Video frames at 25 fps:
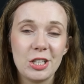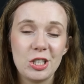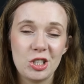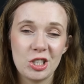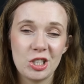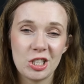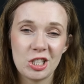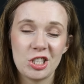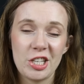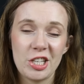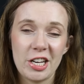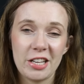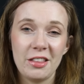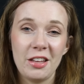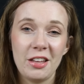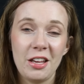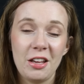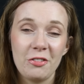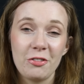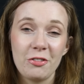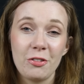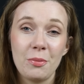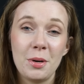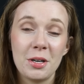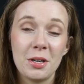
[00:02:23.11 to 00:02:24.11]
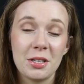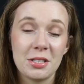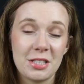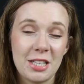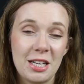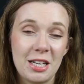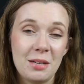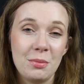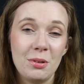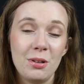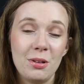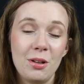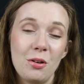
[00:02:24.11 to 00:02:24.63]
just check the info box
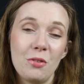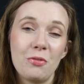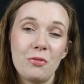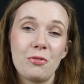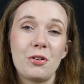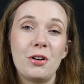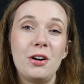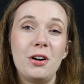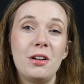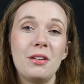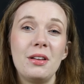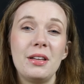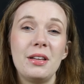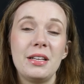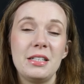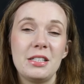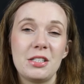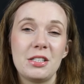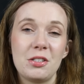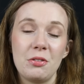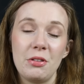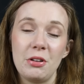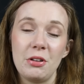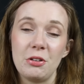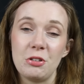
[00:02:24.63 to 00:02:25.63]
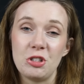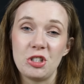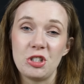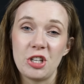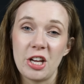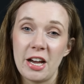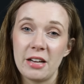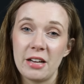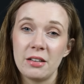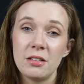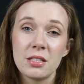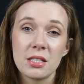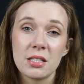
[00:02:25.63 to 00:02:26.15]
down below for all the links to their
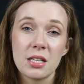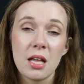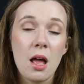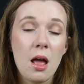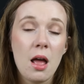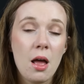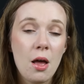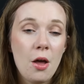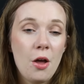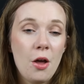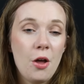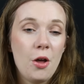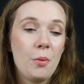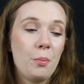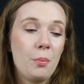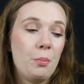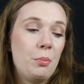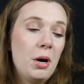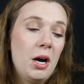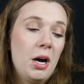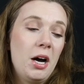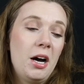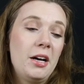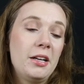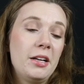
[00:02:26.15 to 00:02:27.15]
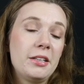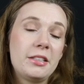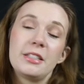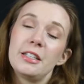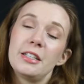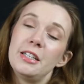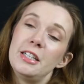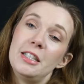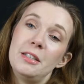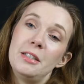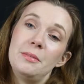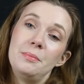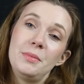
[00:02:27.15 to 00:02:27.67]
channels. But
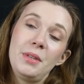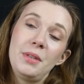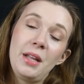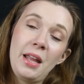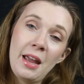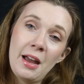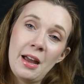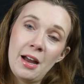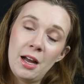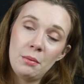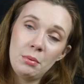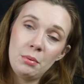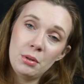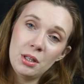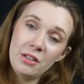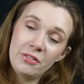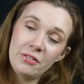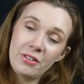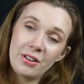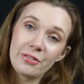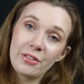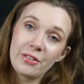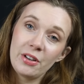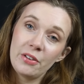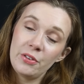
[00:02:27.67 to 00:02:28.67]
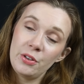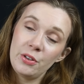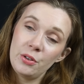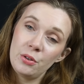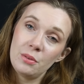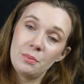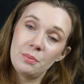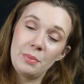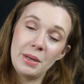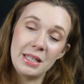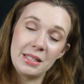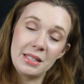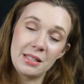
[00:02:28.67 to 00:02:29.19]
um, yeah, I believe I've given you the
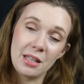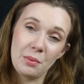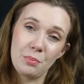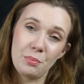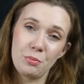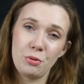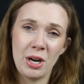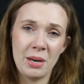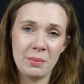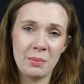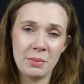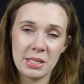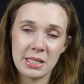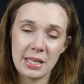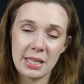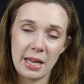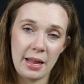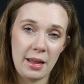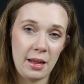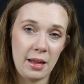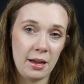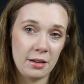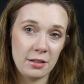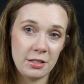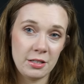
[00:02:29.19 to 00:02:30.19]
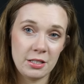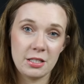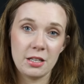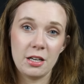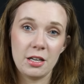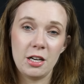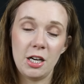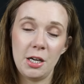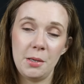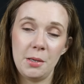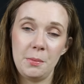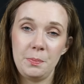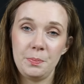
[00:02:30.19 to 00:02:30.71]
basic premise and
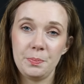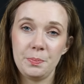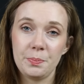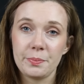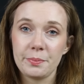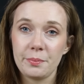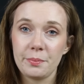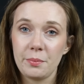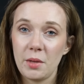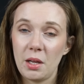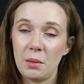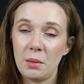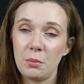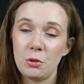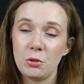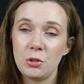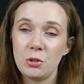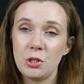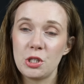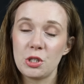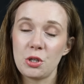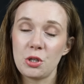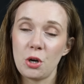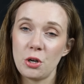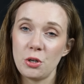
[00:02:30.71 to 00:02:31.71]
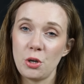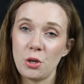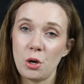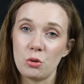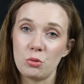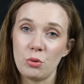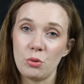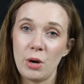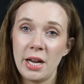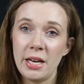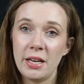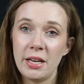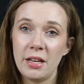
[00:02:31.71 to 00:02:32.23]
um, I'm going to start
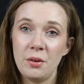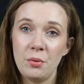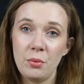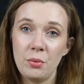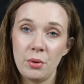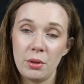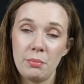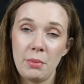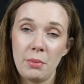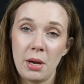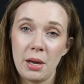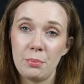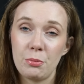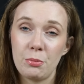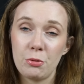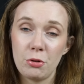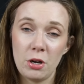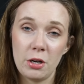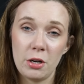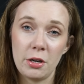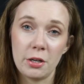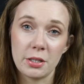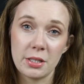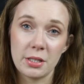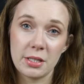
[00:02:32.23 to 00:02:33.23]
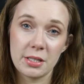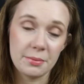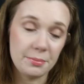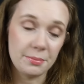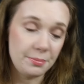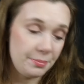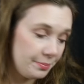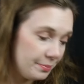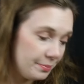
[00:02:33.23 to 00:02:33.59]
right in with my products.